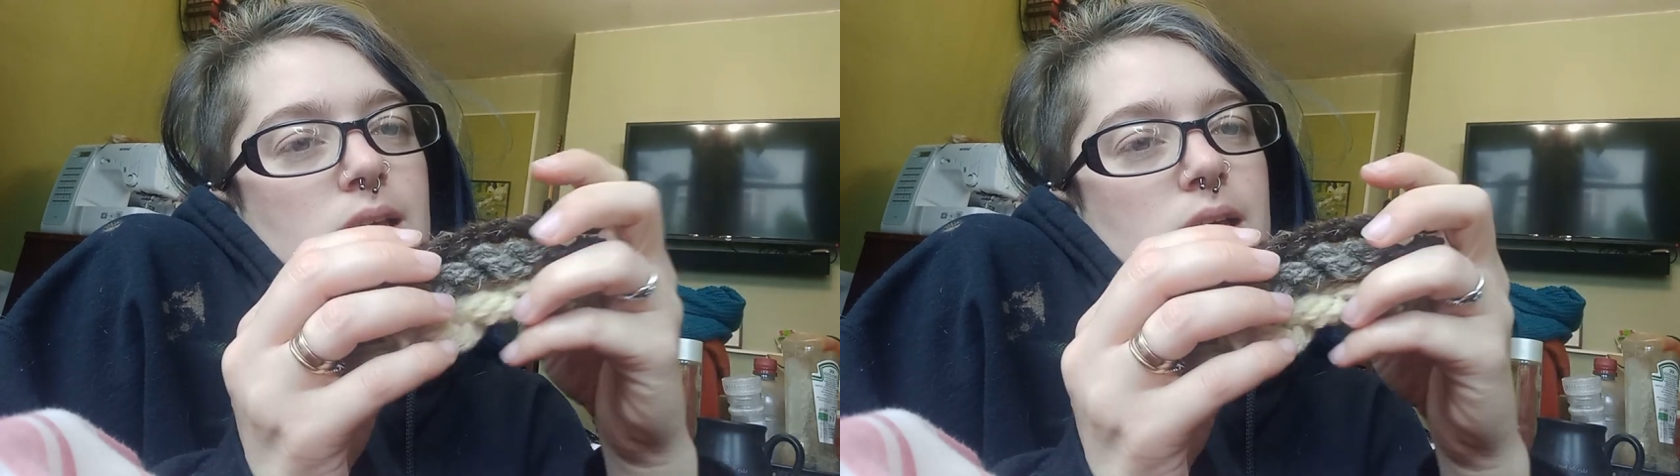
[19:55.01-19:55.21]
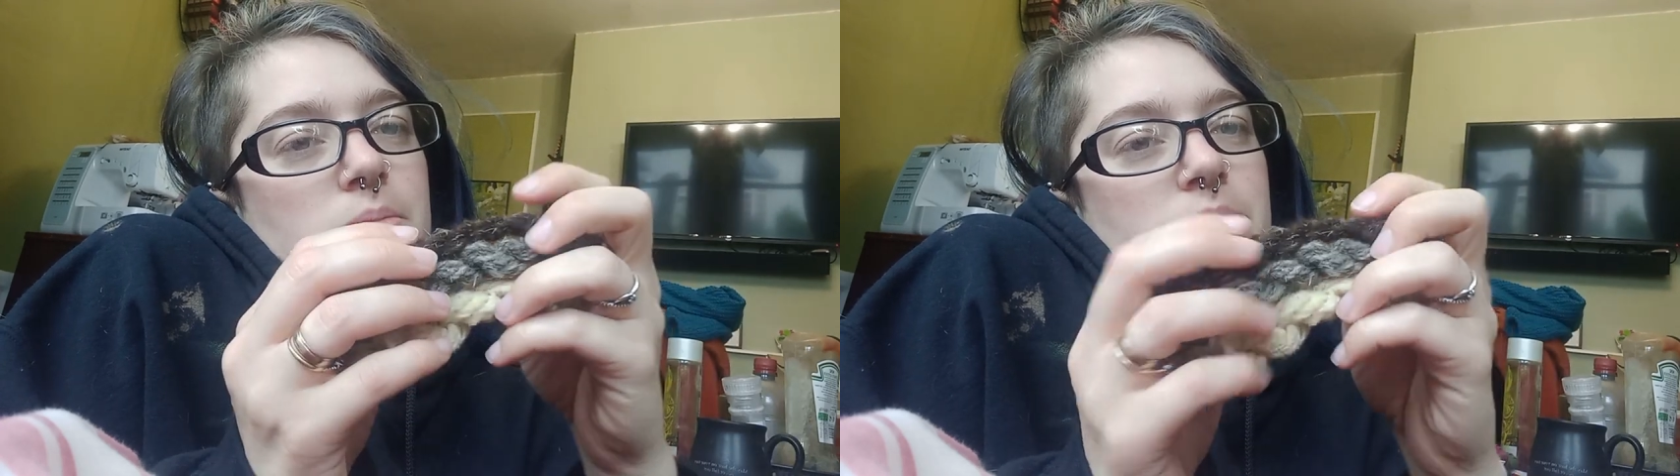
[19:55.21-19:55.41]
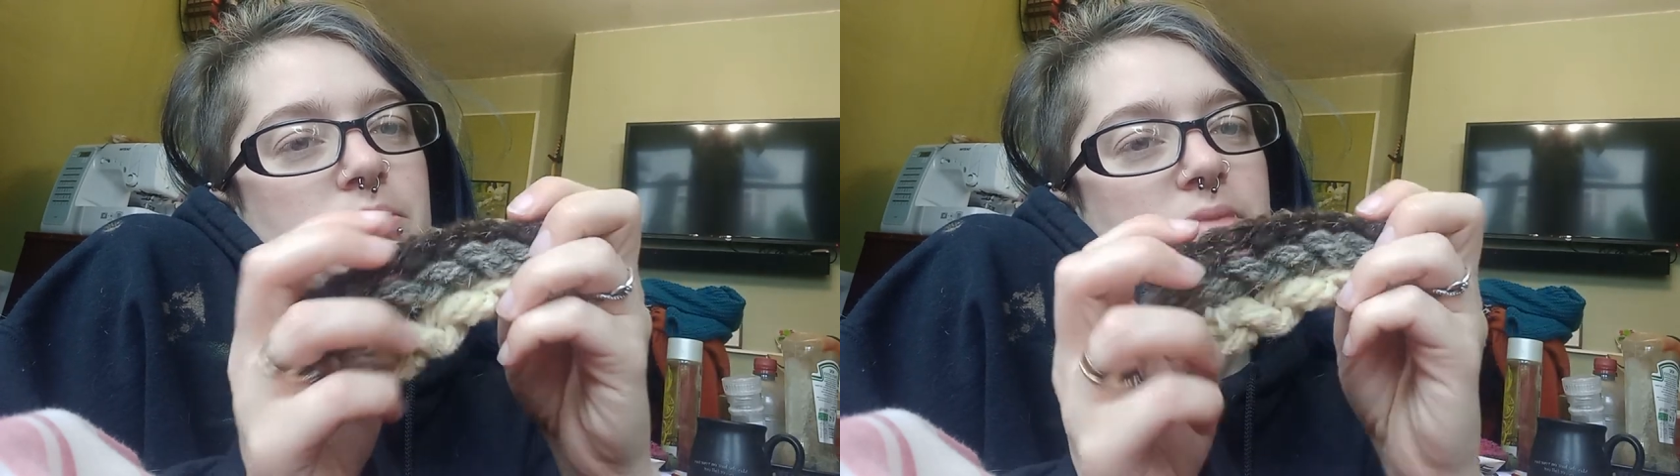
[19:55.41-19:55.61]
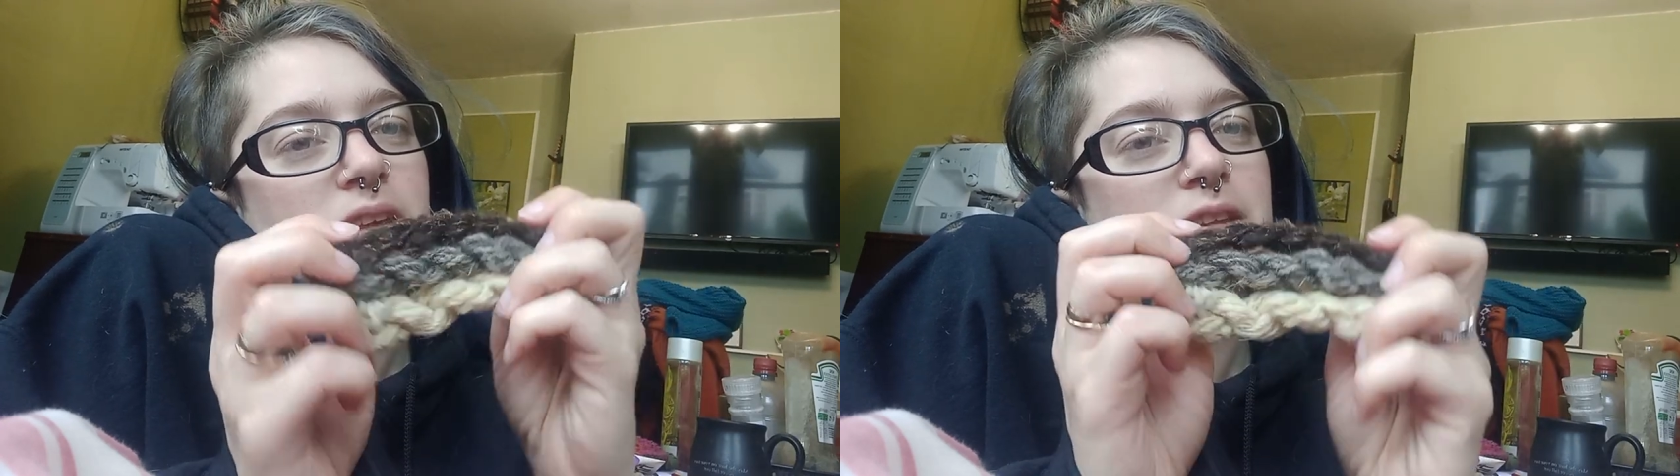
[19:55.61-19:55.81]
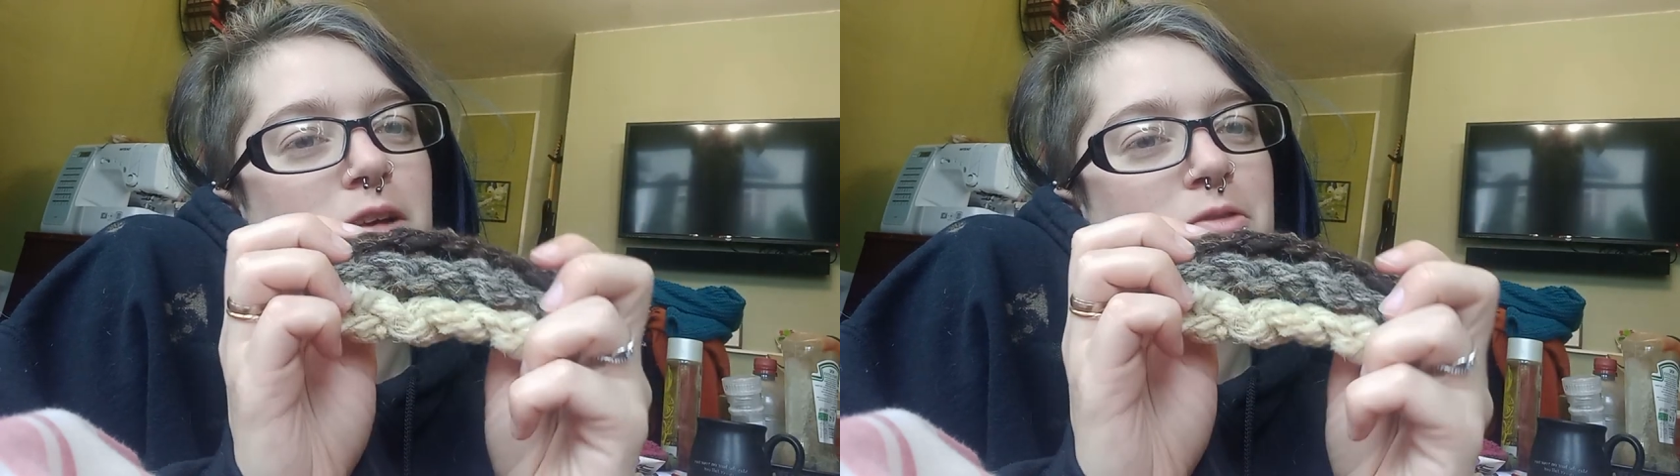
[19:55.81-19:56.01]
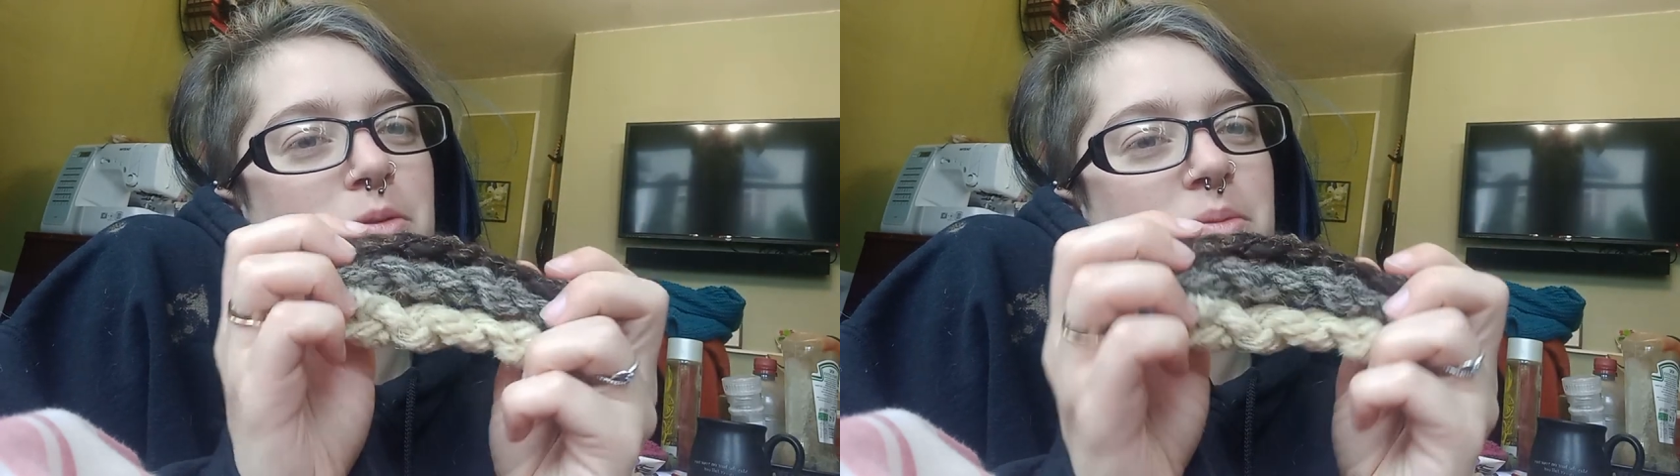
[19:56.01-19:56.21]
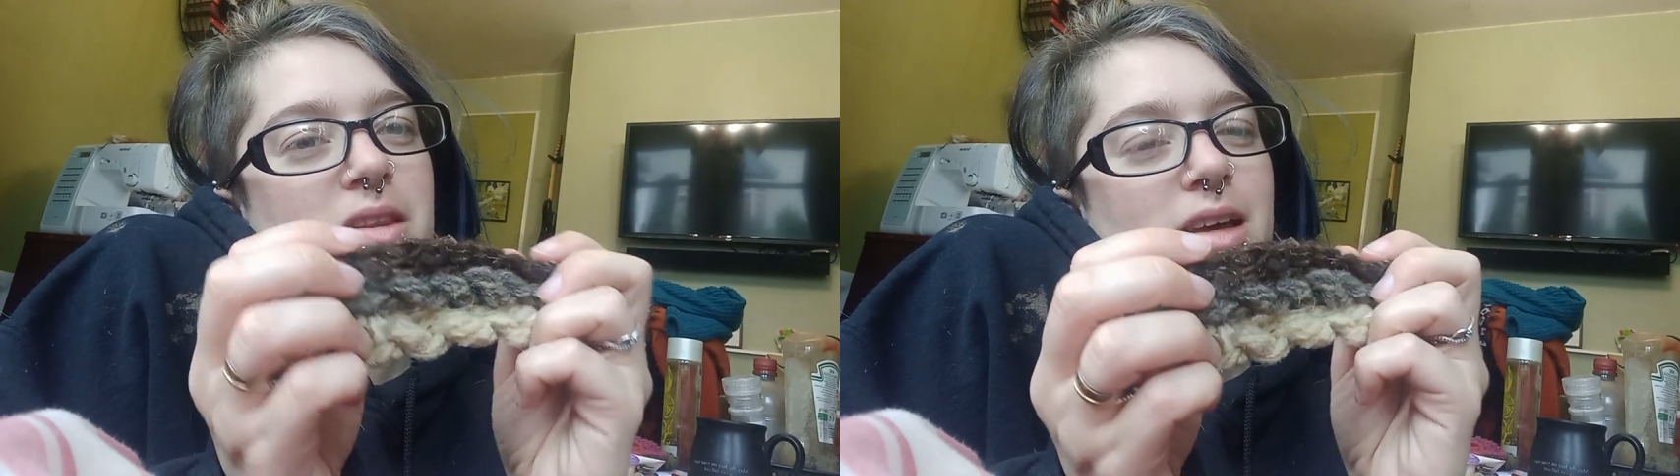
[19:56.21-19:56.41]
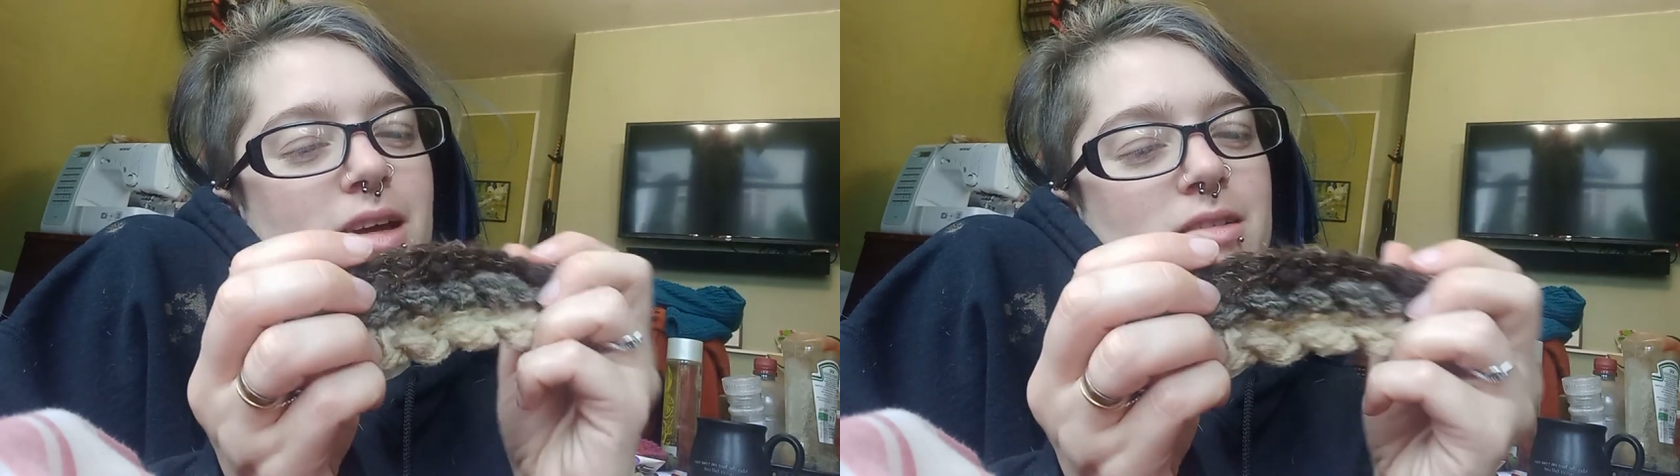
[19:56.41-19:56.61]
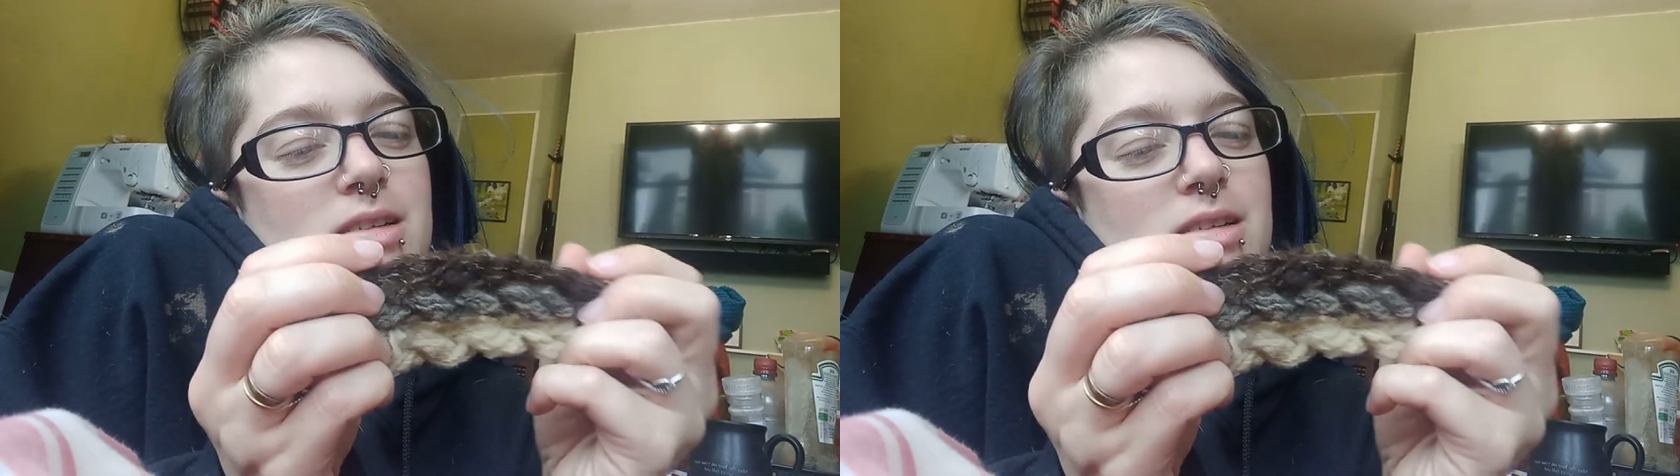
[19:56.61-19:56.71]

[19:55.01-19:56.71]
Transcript: their form that they are,